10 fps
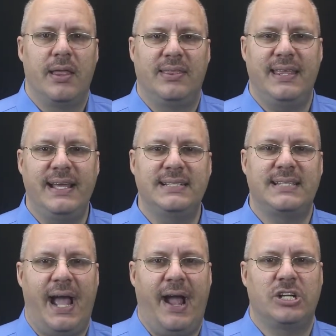These
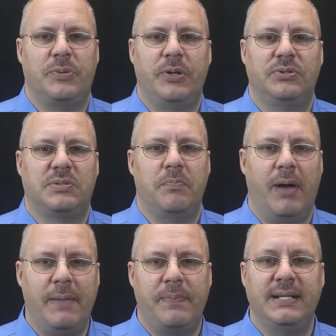attributes
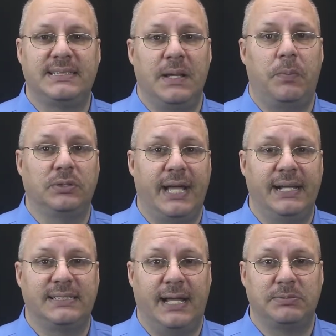might be simple data
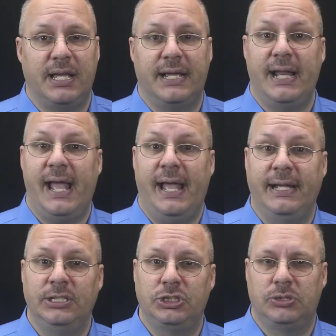types like an
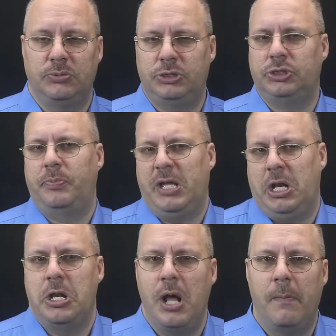age, which would be a
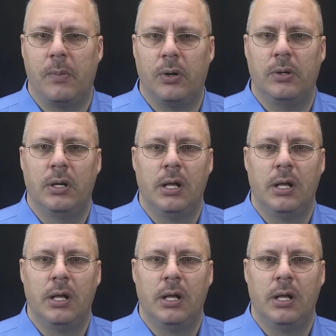number,